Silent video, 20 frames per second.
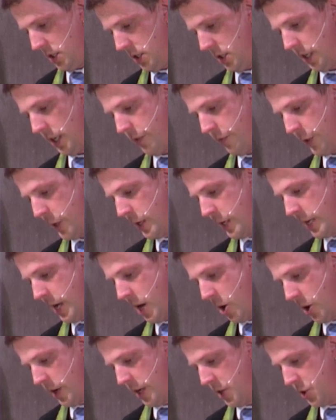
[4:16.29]
Even in
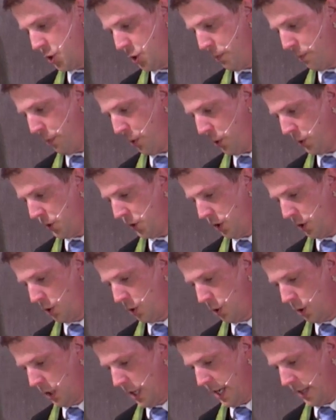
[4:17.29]
our
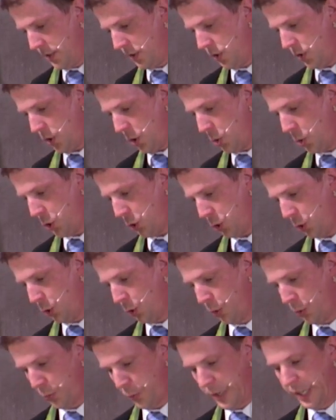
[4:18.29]
interpersonal and
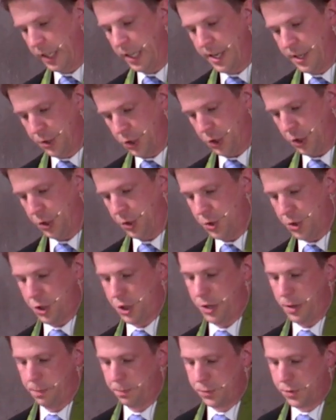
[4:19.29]
social
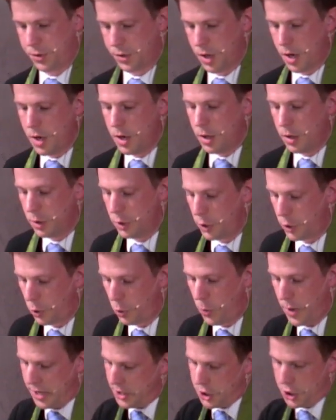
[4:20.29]
relationships,
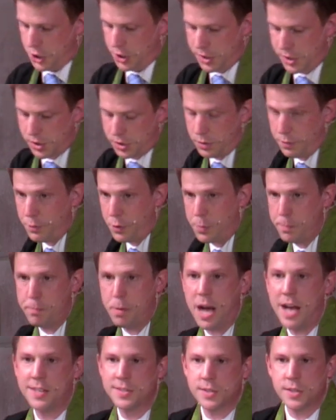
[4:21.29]
loquacious
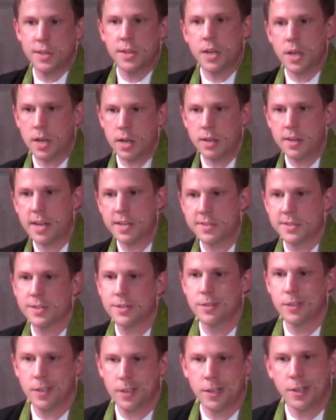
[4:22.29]
verbosity,
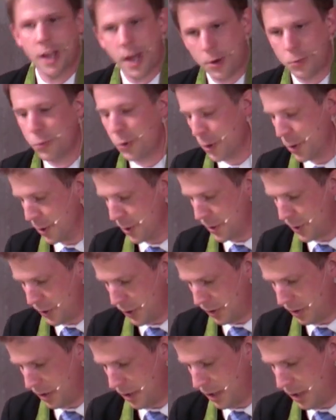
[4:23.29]
that's a lot of words,
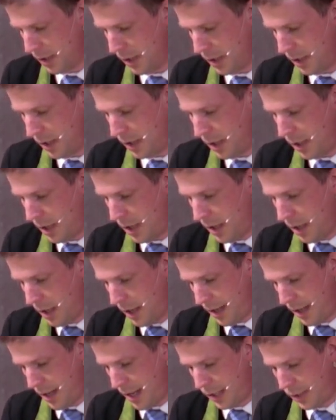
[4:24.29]

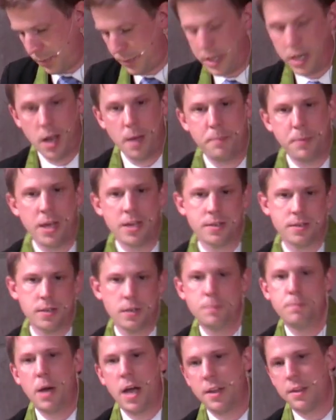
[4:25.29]
has been
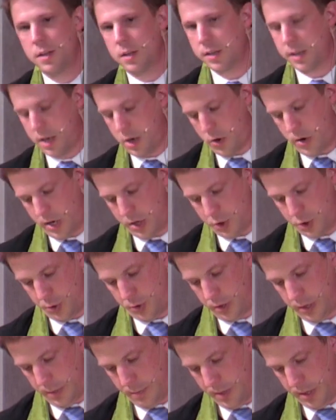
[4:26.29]
upended by the character
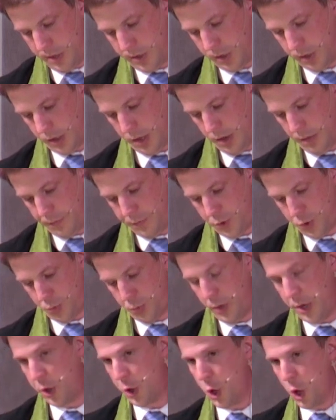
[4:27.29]
limits of
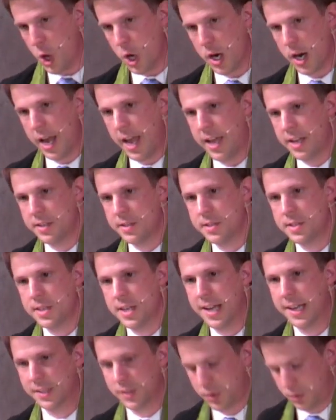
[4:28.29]
Twitter and
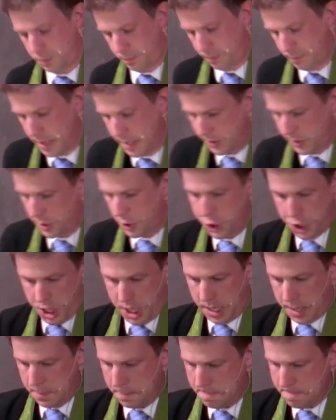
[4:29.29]
text
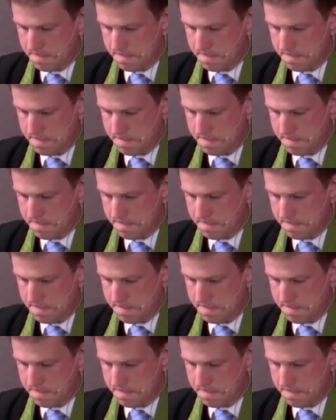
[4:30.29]
messaging.